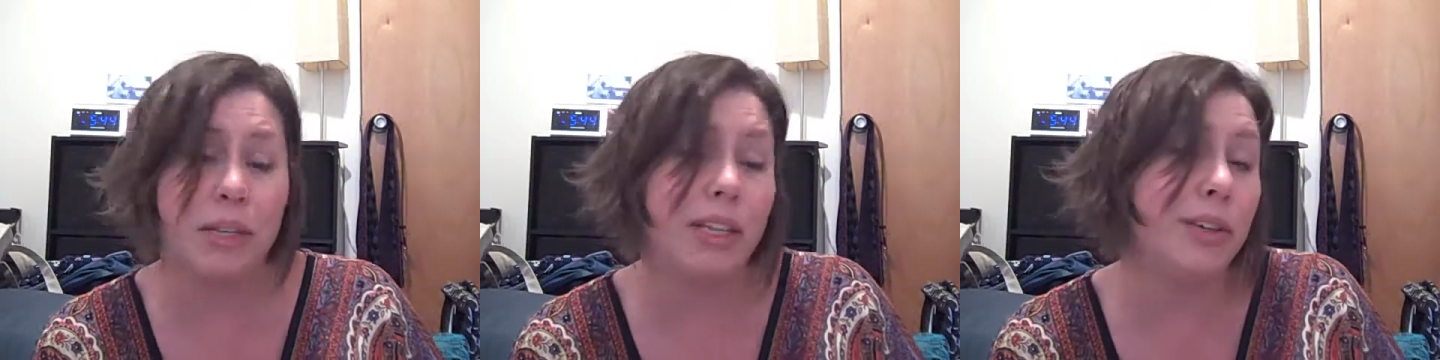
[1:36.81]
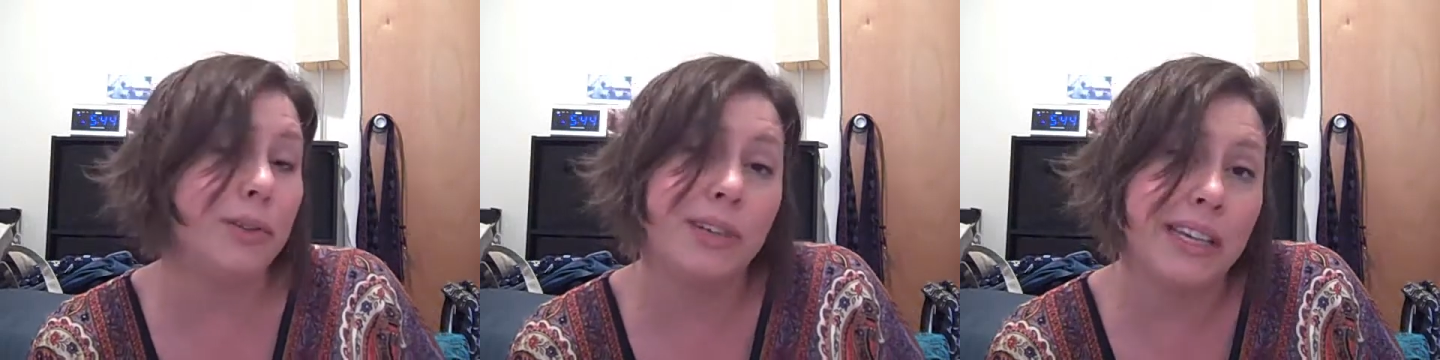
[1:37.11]
But
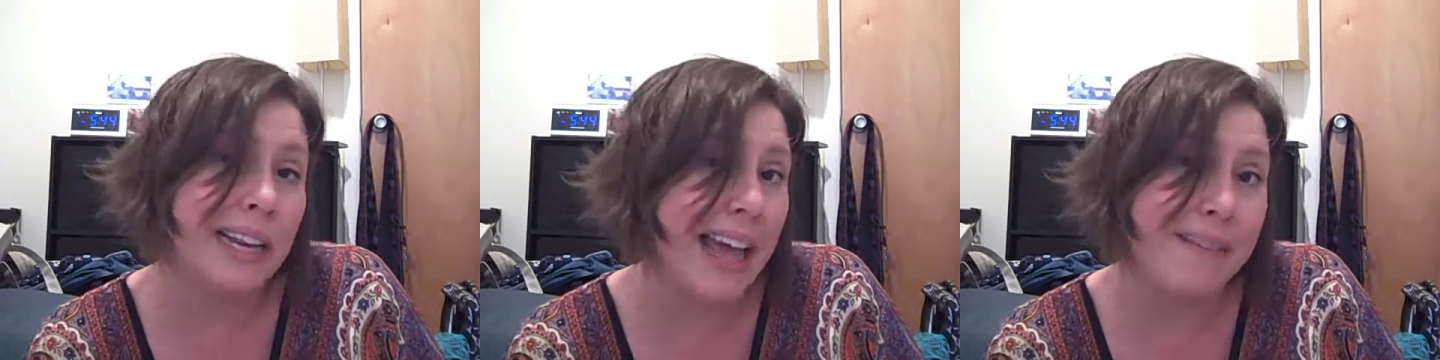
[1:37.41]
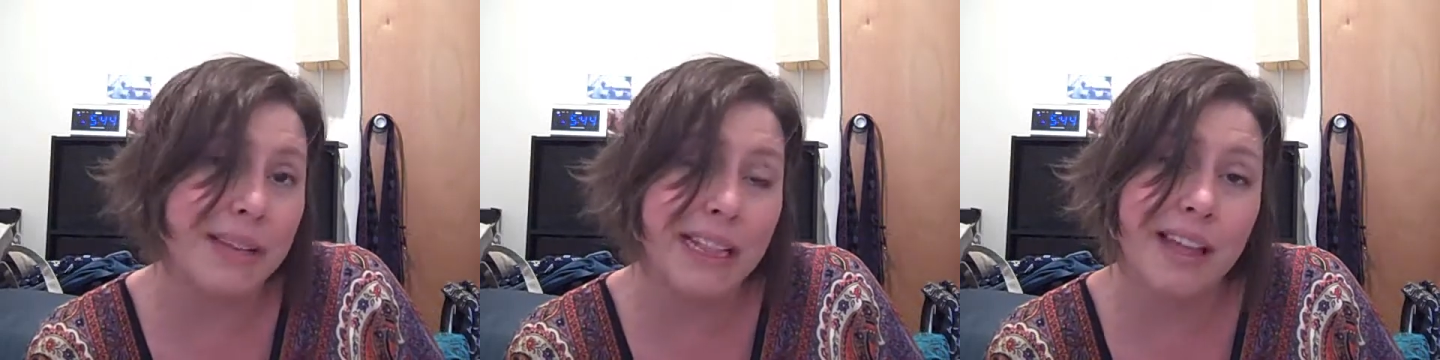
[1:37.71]
you can
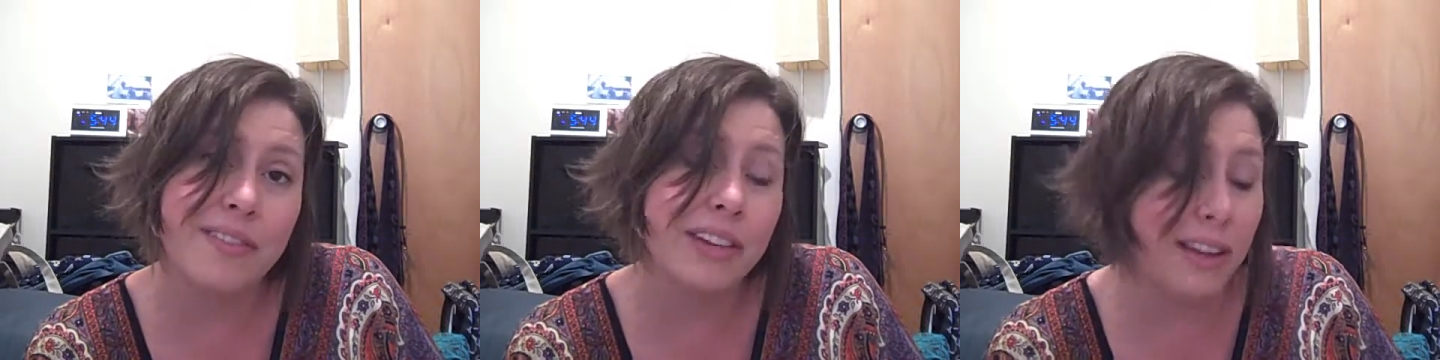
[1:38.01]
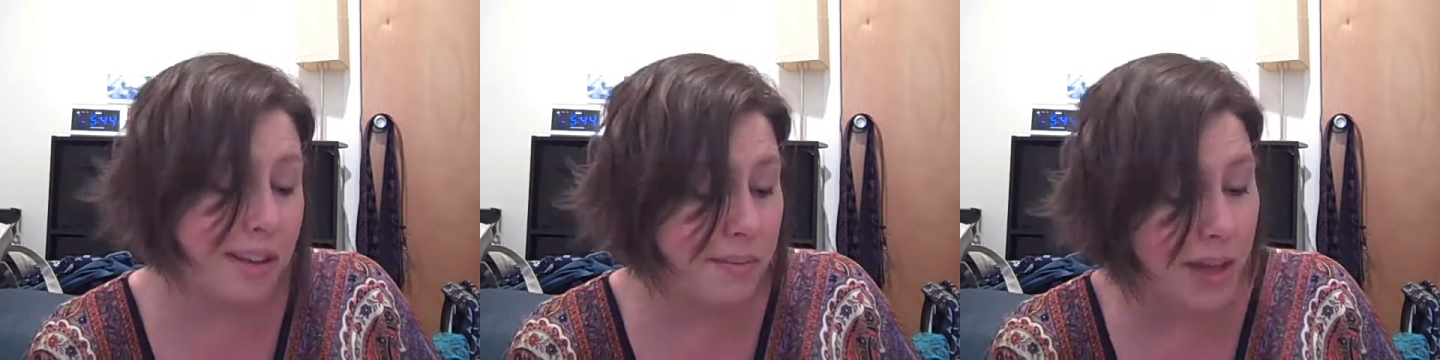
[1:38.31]
have my love and
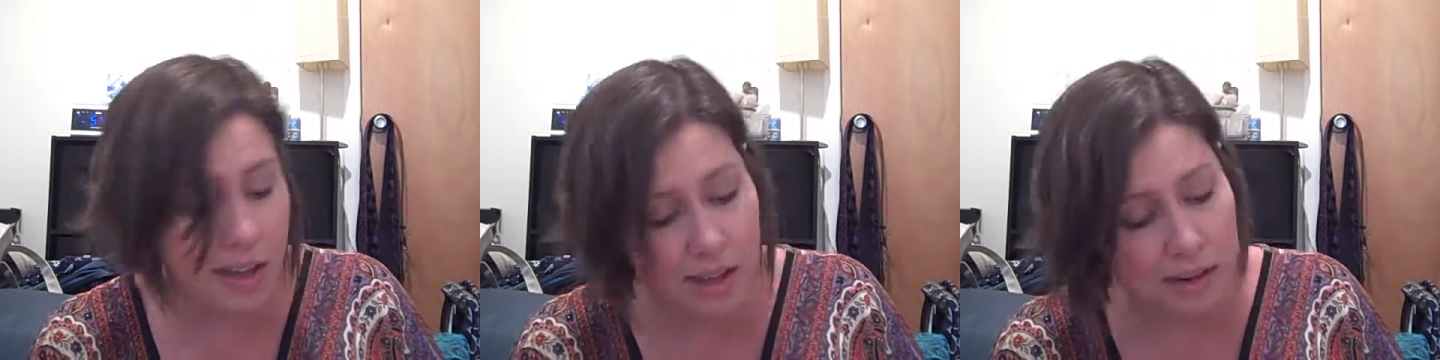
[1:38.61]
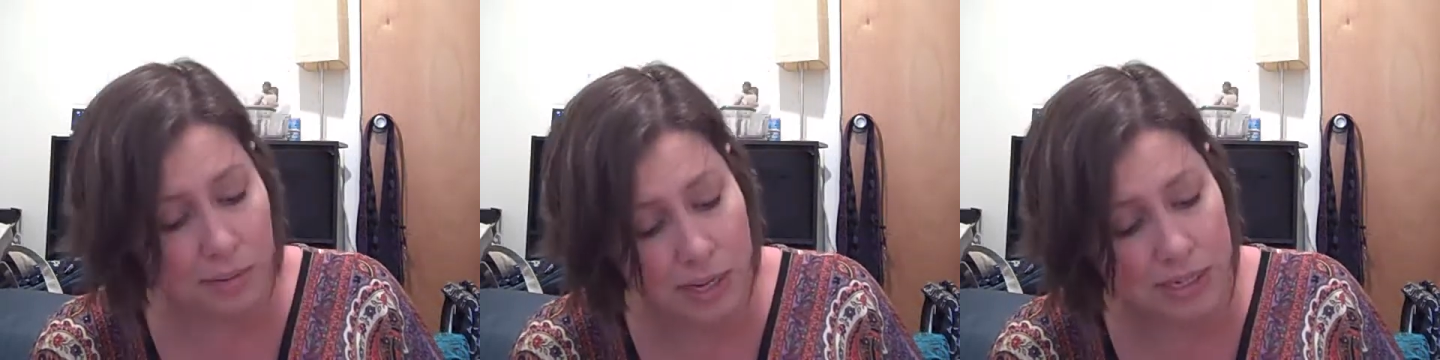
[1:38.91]
come
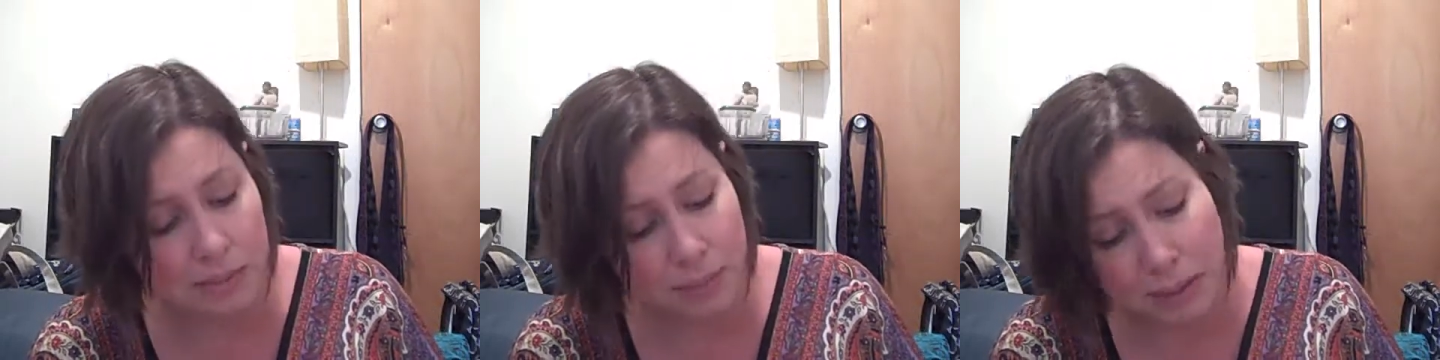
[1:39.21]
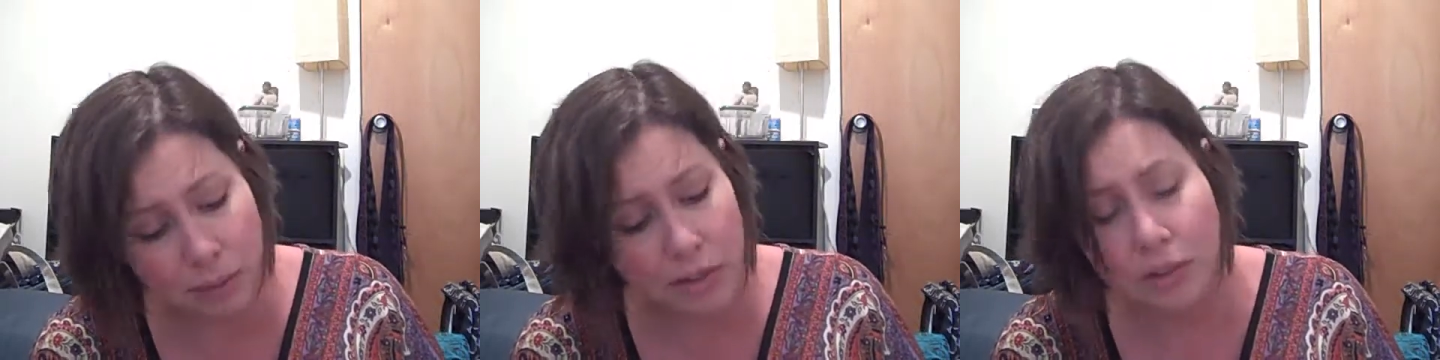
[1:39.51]
on and watch the
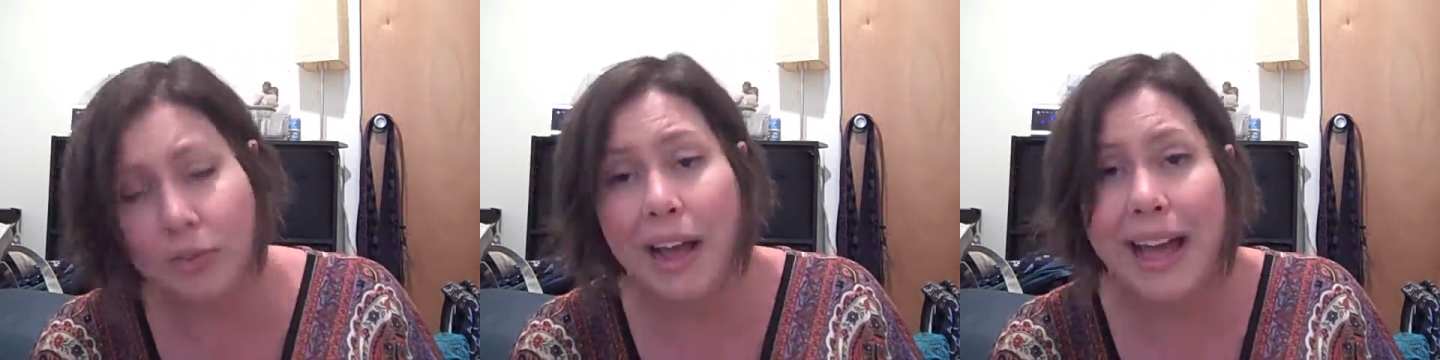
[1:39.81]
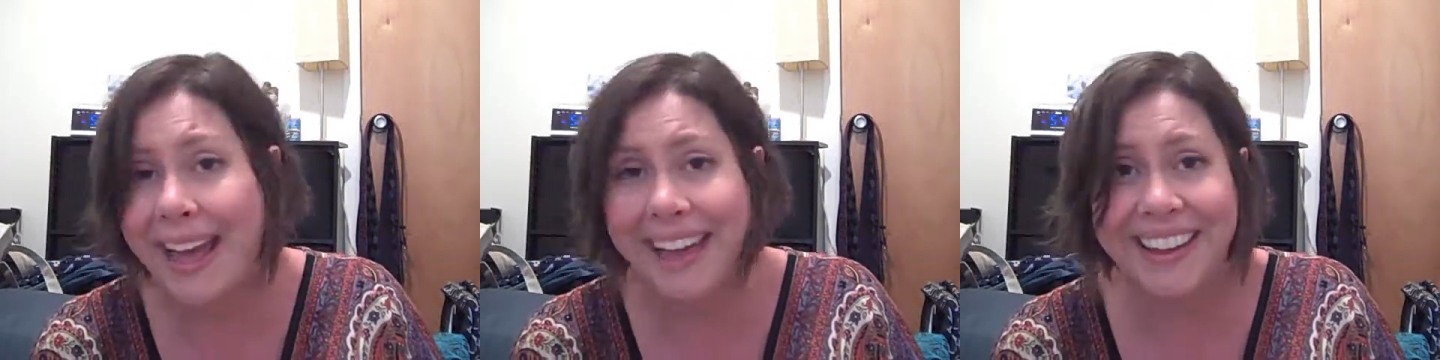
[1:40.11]
big wheel
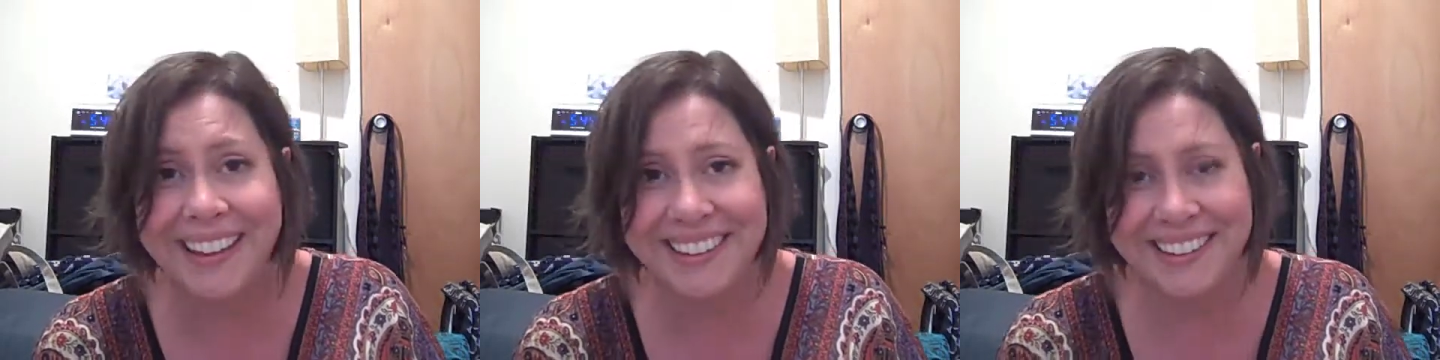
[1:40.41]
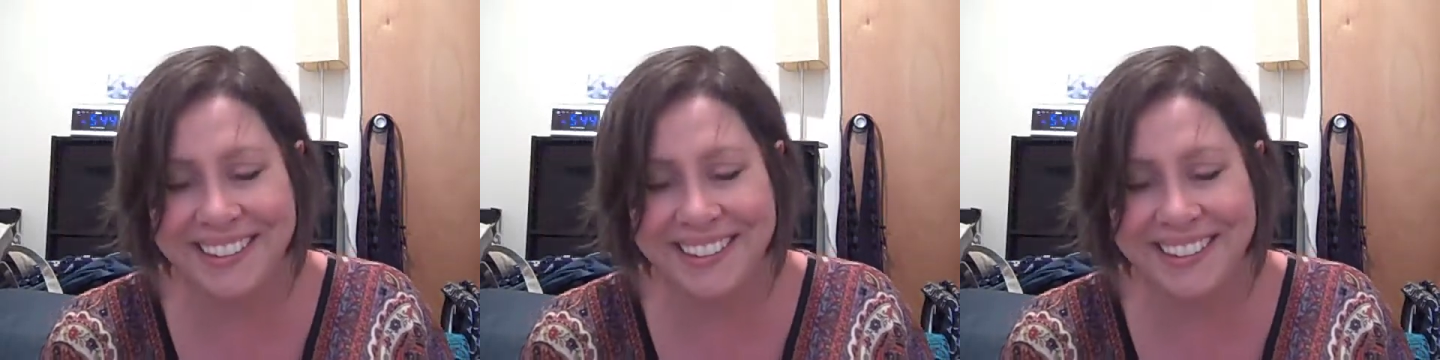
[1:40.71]
ride.